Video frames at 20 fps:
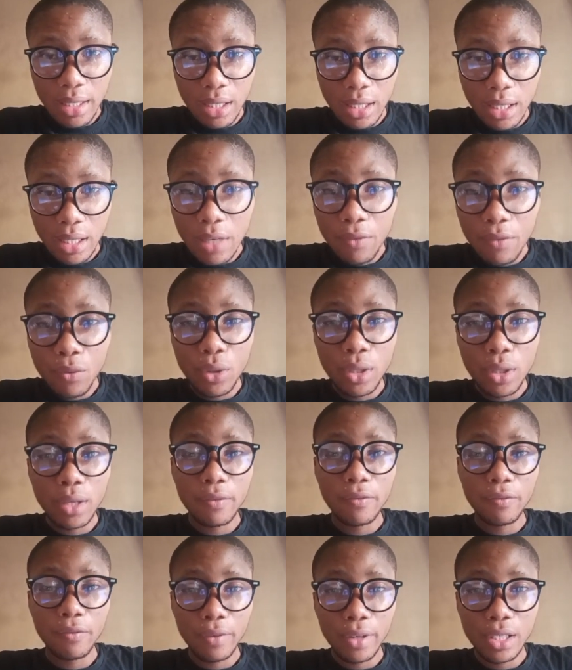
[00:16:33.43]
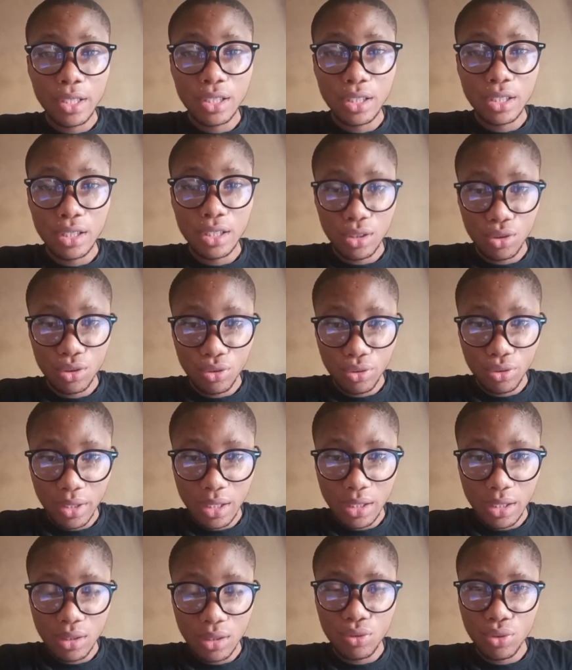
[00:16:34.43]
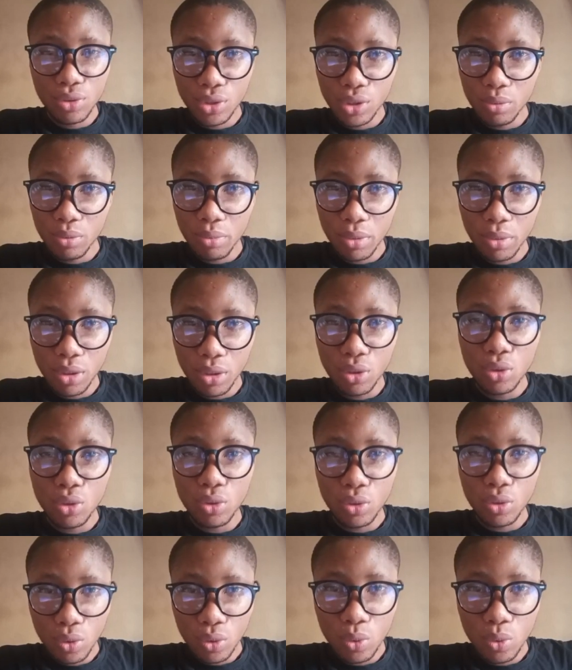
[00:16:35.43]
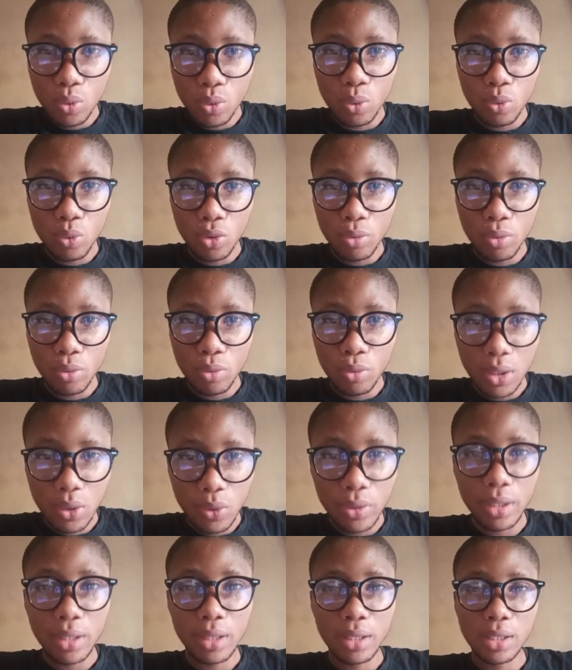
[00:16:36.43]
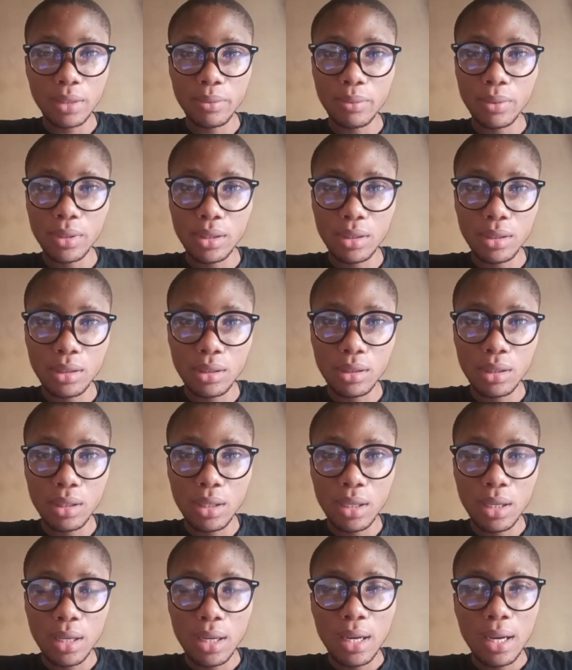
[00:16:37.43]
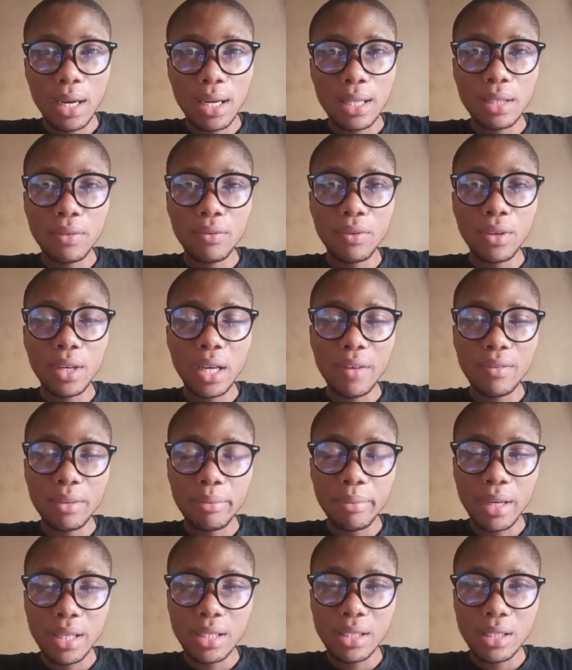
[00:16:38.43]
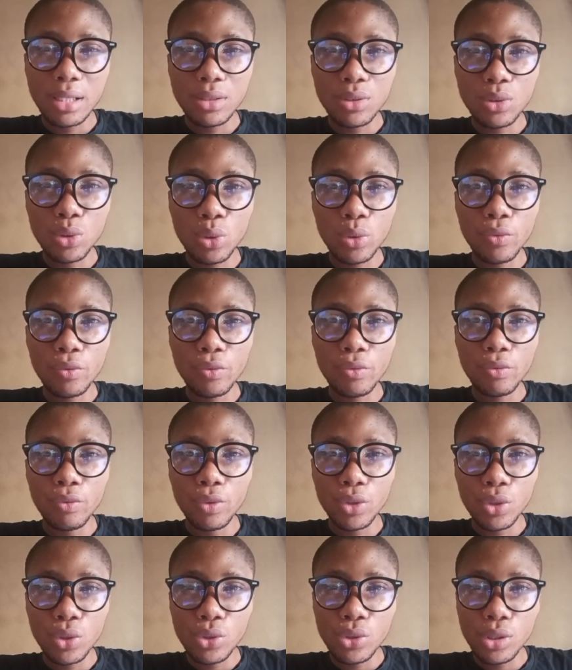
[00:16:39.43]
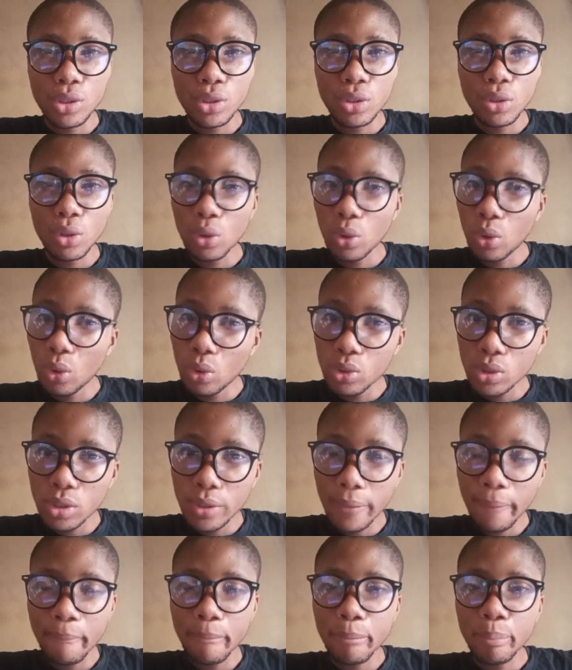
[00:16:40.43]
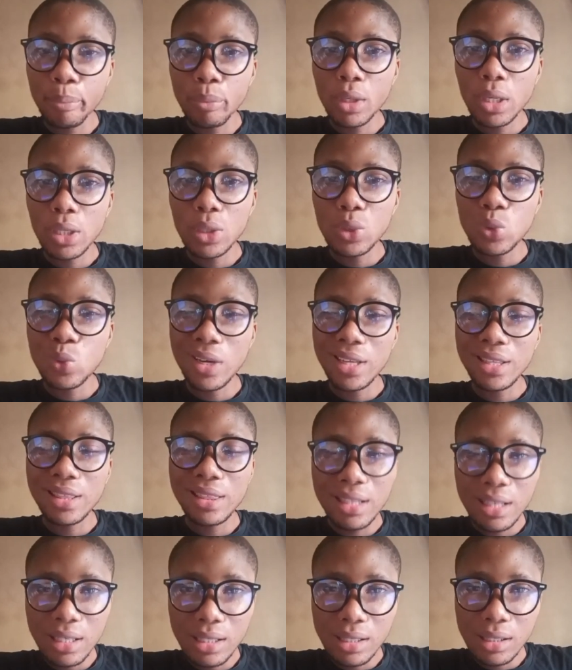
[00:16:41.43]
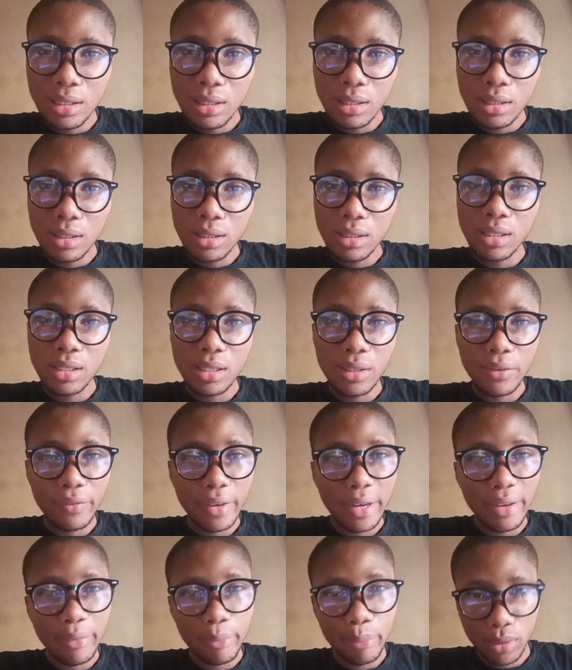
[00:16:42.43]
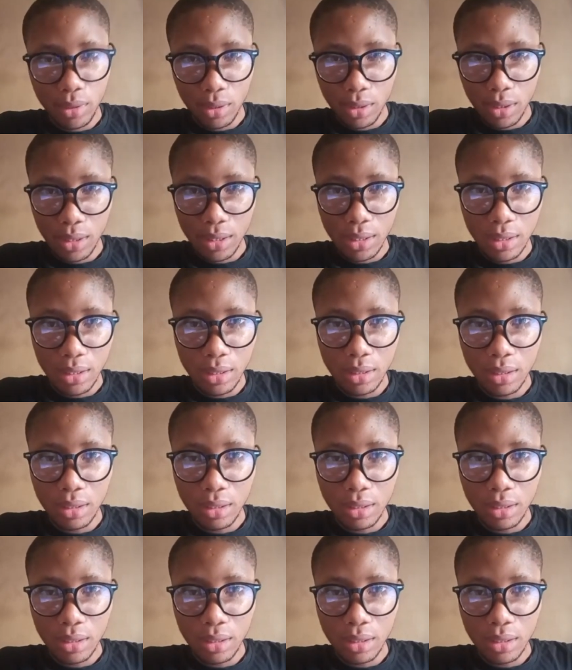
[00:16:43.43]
If you can face the stress, trust me, you will be good in this business. And if you have the mindset of reducing your cost to at least 65%,